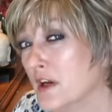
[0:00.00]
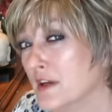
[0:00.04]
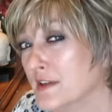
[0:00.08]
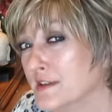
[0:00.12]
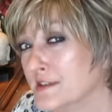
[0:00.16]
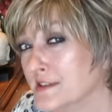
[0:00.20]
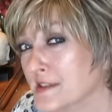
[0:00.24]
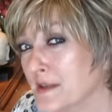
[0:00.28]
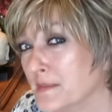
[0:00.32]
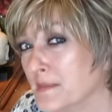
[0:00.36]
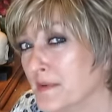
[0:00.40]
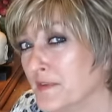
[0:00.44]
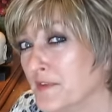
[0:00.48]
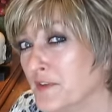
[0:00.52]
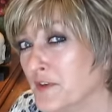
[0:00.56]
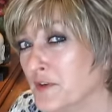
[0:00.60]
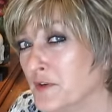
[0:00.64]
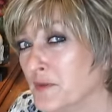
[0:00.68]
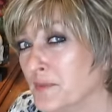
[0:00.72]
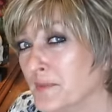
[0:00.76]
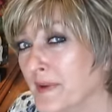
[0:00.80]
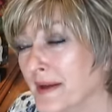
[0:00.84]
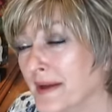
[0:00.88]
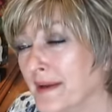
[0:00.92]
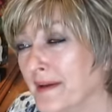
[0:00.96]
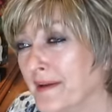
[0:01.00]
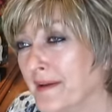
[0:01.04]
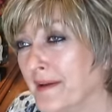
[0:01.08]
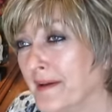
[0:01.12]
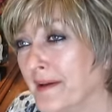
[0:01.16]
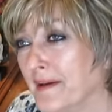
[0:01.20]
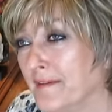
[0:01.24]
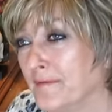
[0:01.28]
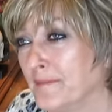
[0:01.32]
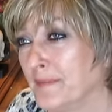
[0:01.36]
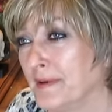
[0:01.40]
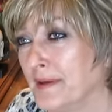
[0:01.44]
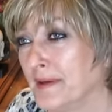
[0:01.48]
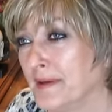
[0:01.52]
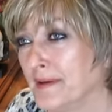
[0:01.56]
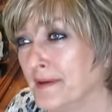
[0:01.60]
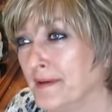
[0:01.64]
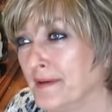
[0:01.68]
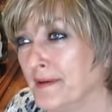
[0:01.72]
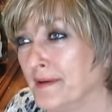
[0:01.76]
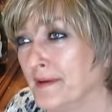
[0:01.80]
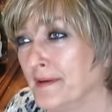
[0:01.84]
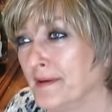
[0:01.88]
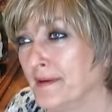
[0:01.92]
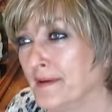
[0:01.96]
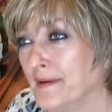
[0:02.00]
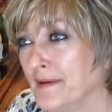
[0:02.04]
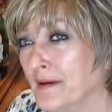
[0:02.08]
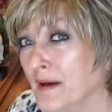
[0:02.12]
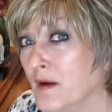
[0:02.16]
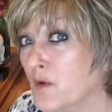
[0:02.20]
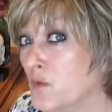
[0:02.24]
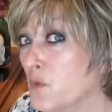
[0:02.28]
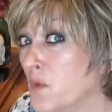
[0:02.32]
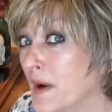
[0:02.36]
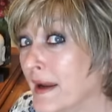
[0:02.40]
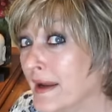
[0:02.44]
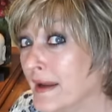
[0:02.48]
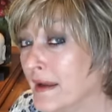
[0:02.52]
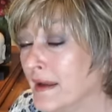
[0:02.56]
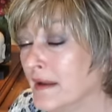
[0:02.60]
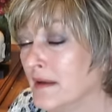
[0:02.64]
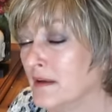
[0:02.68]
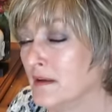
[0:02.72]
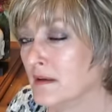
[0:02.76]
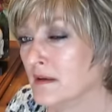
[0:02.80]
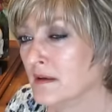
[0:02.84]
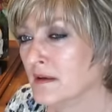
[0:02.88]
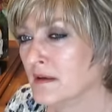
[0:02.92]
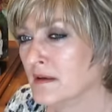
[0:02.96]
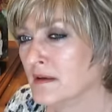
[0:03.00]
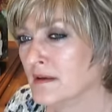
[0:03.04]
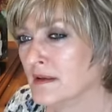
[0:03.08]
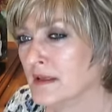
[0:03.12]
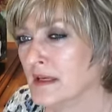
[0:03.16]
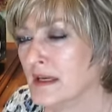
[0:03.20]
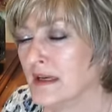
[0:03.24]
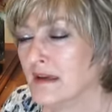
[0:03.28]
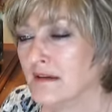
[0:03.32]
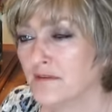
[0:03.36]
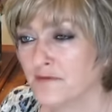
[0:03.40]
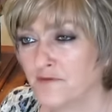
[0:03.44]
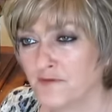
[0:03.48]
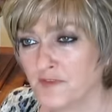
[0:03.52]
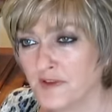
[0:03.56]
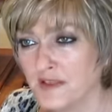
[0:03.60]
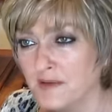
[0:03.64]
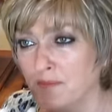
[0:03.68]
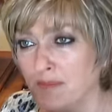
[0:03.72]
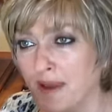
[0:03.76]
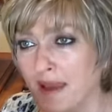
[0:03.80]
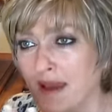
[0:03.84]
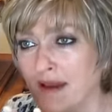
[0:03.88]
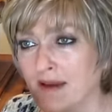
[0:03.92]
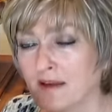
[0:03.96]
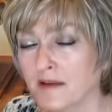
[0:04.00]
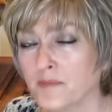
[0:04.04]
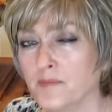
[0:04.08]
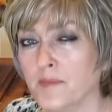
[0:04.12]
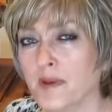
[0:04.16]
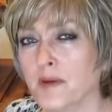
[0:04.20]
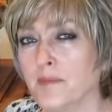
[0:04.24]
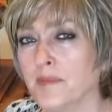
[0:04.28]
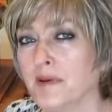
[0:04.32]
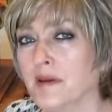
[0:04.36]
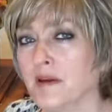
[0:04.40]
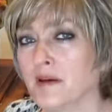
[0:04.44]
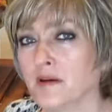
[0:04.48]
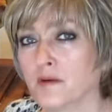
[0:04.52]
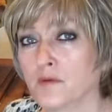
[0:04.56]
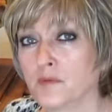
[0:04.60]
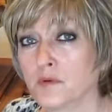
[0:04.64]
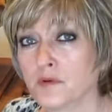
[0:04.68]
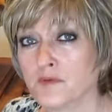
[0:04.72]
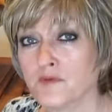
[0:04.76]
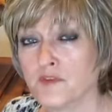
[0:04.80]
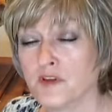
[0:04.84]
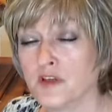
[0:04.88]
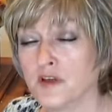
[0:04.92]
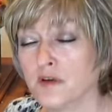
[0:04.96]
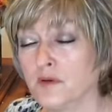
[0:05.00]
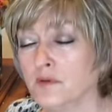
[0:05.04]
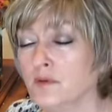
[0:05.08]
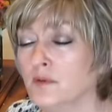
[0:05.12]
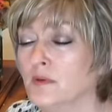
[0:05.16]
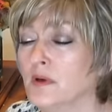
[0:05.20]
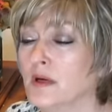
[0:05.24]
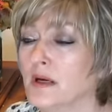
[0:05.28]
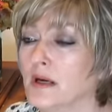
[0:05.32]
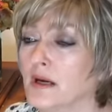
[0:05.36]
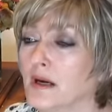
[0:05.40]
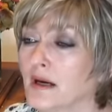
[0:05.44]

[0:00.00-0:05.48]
Some of you might have been awaiting feedback, maybe a review.